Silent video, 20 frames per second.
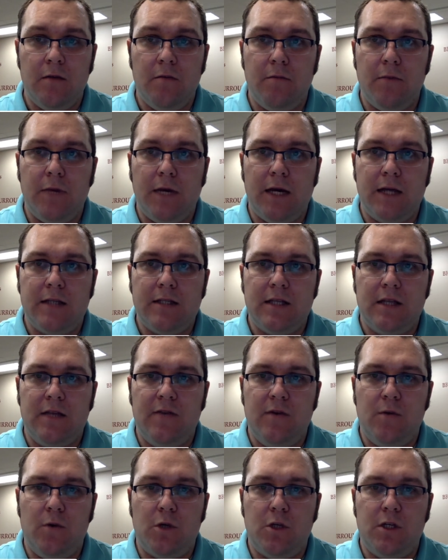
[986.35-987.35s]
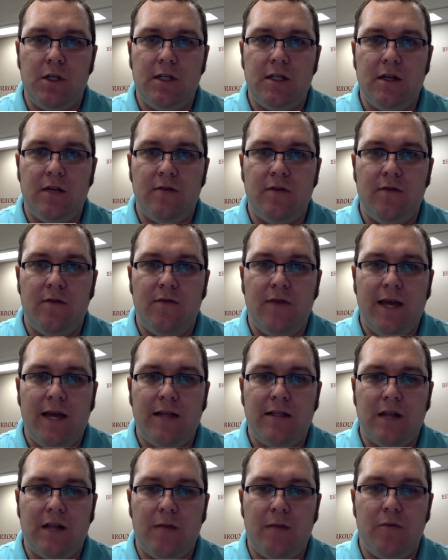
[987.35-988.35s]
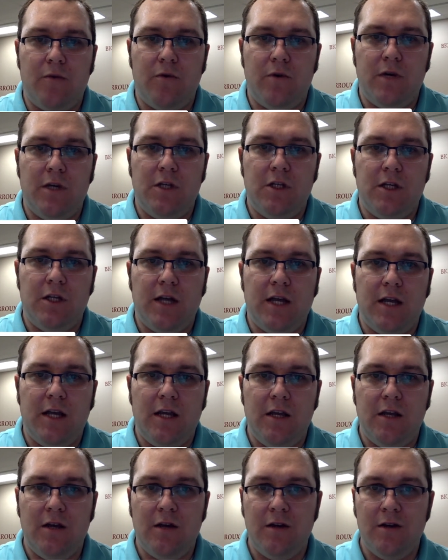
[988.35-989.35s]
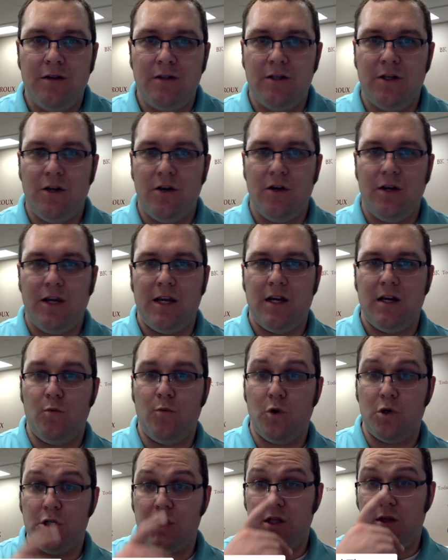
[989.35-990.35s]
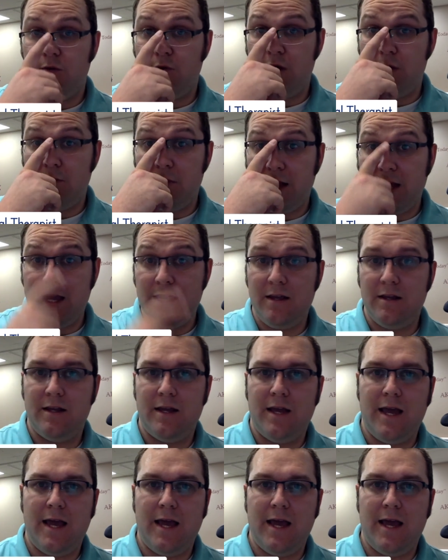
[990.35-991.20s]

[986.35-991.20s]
But if you're watching this after the fact, I appreciate you turning in and watching the replay.